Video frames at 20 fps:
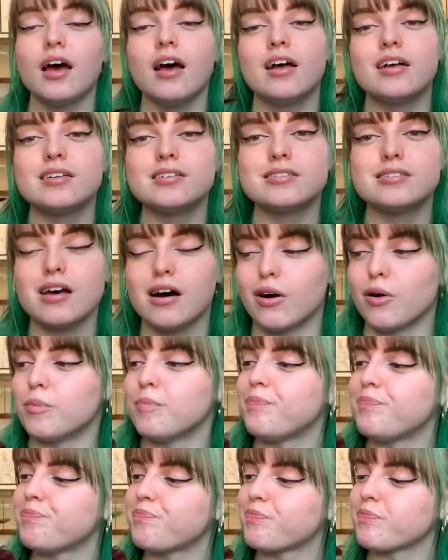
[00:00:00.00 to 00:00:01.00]
So
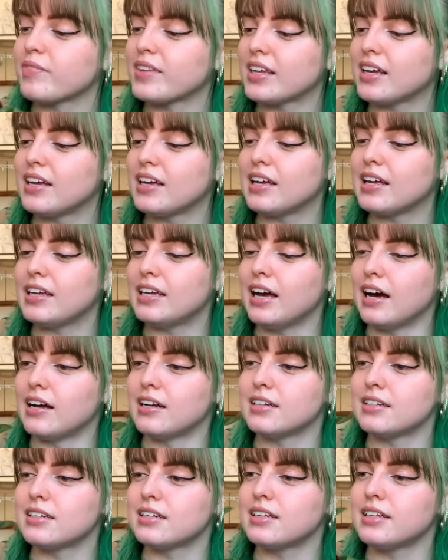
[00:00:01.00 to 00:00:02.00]
yeah,
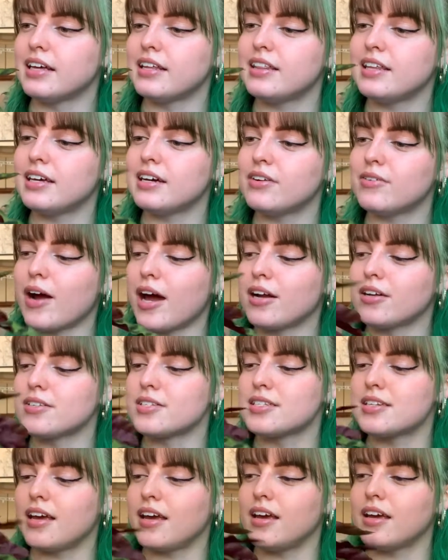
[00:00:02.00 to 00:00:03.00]
Calathea
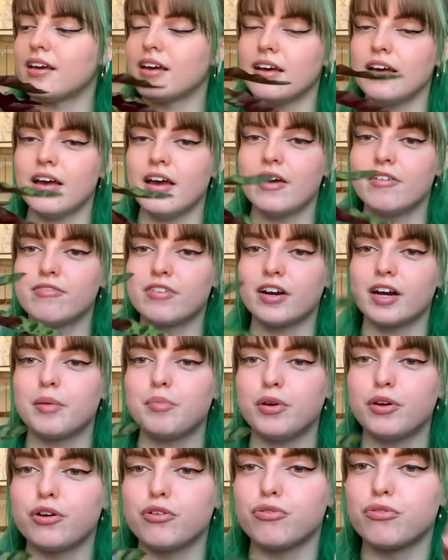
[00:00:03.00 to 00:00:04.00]
Rattlesnake, very
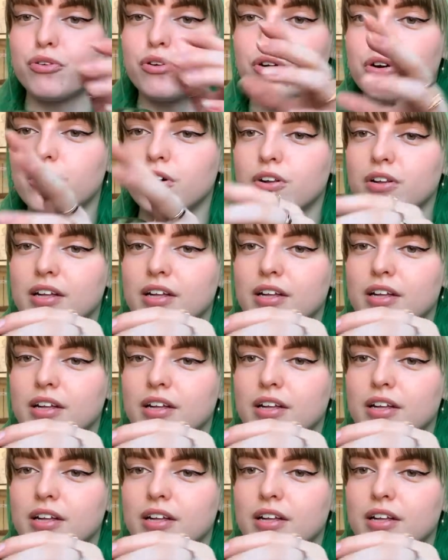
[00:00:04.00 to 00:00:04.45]
beautiful.